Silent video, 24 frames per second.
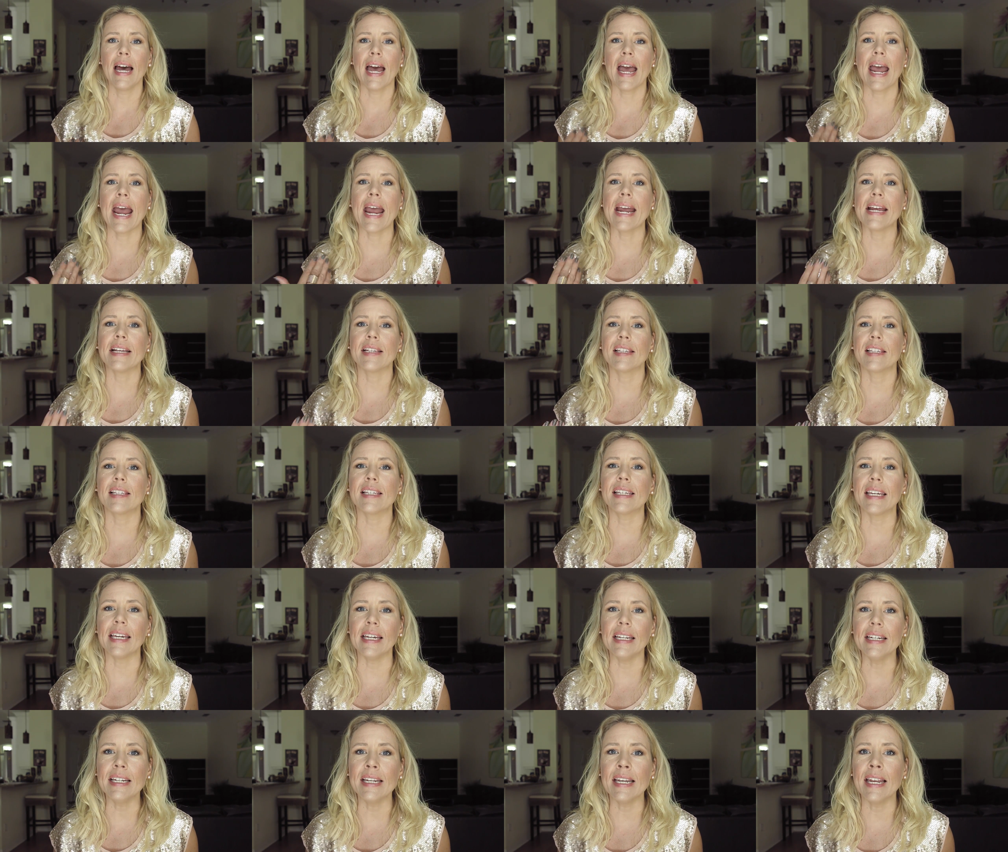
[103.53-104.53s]
A
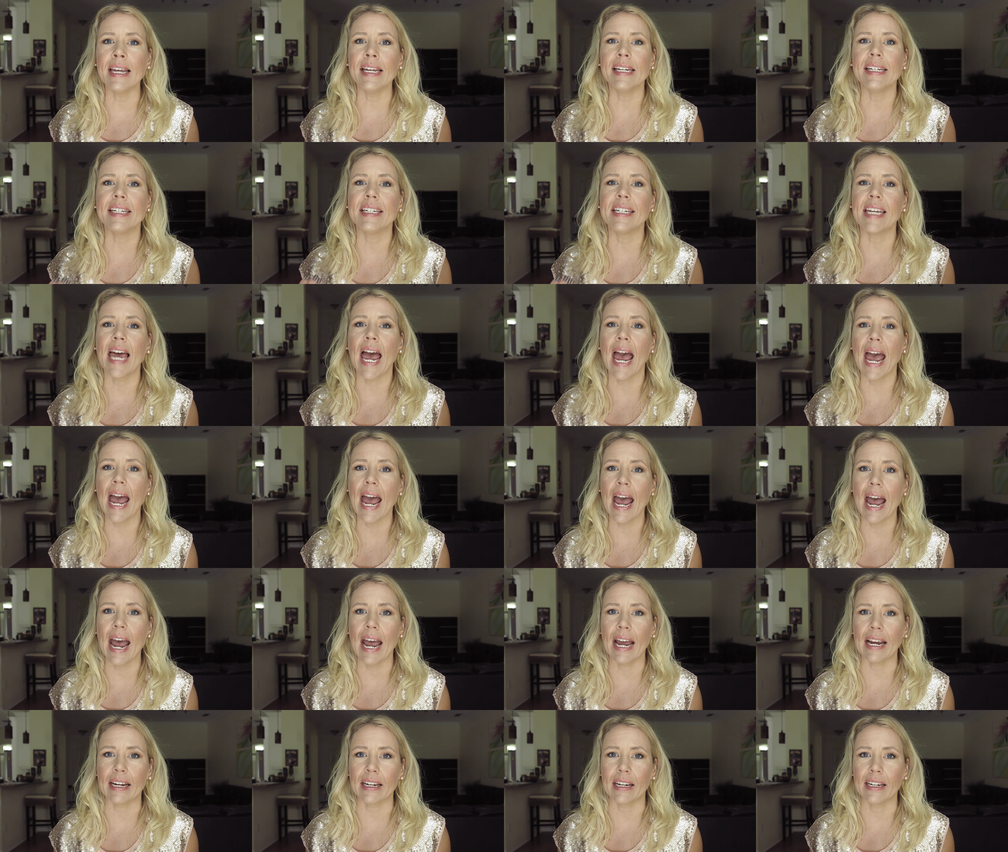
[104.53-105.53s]
skin
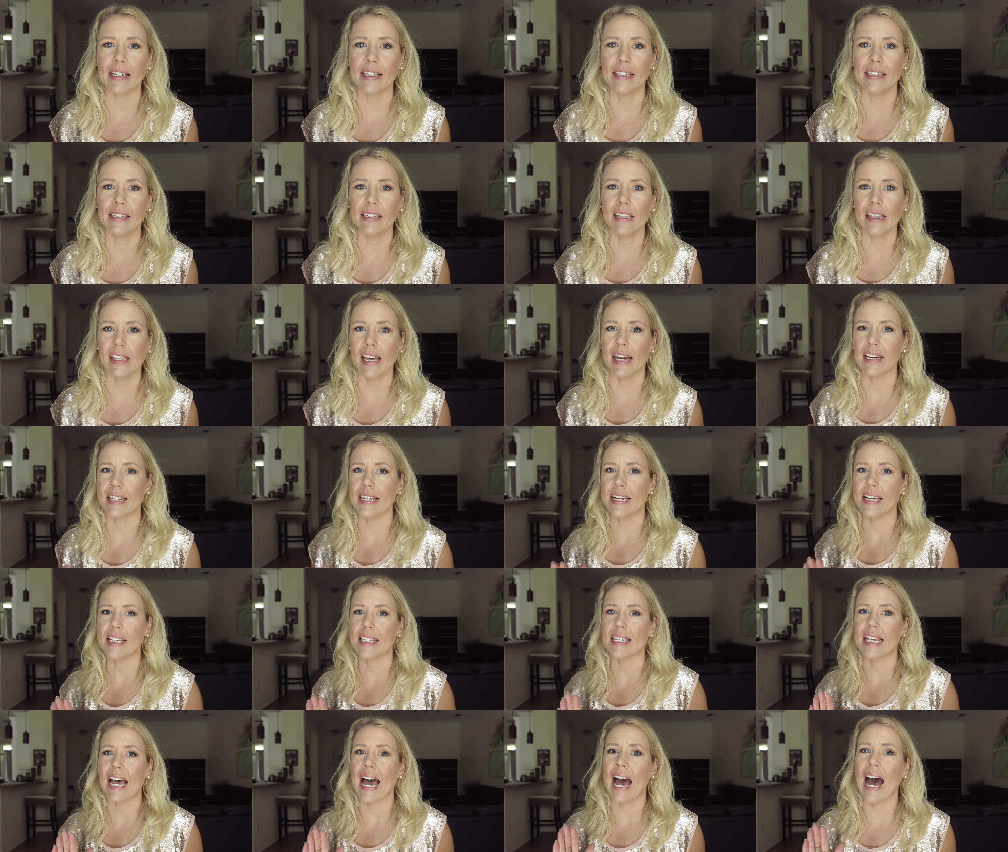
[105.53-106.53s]
tag that
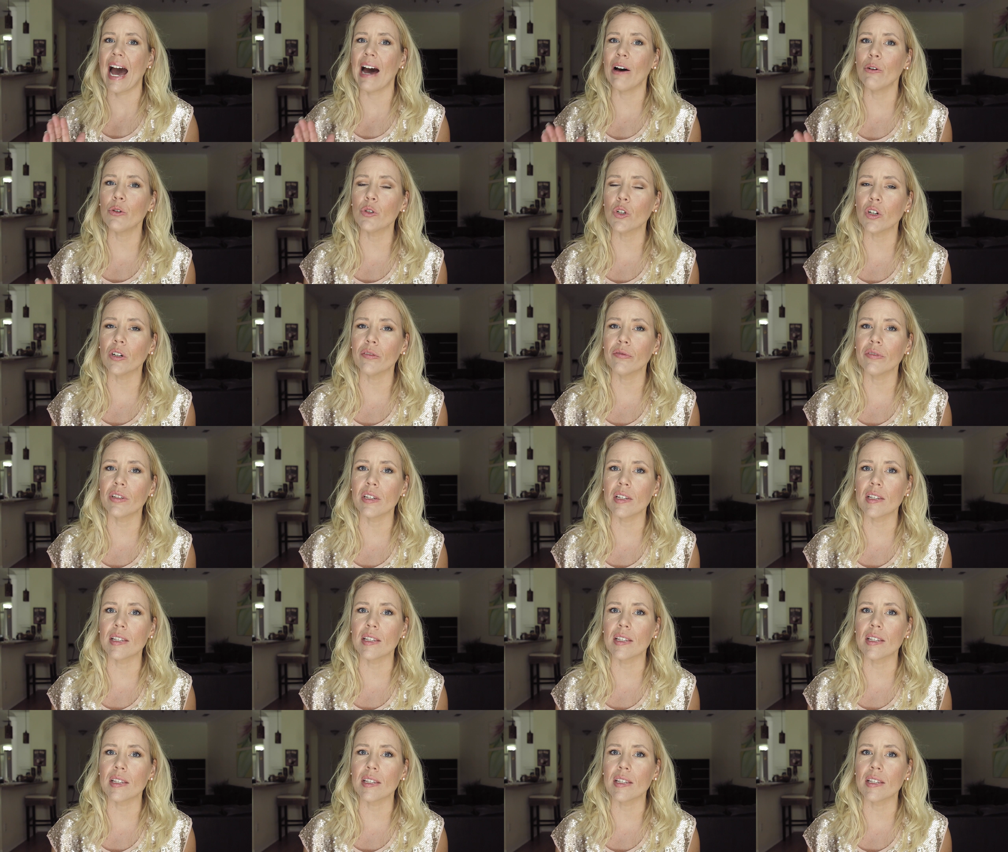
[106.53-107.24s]
is out of the